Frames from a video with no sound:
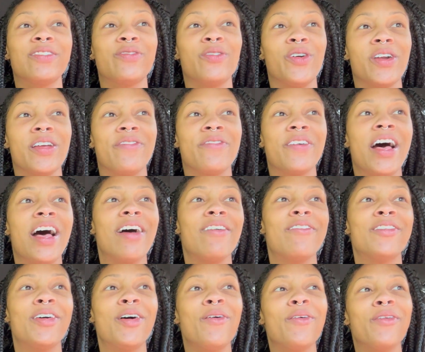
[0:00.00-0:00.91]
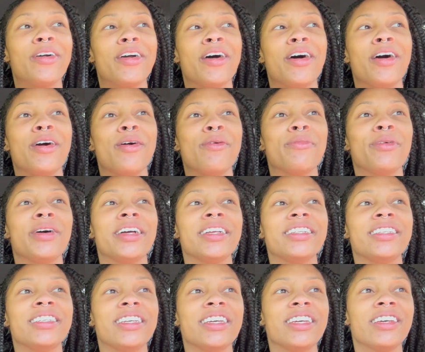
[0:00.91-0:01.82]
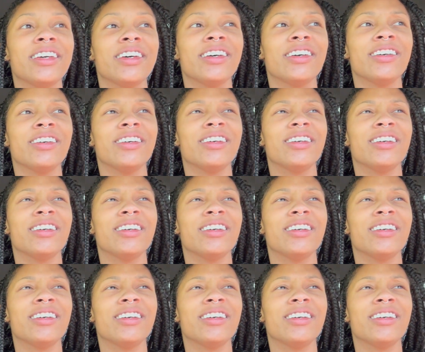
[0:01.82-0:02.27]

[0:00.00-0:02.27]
6.45, don't come until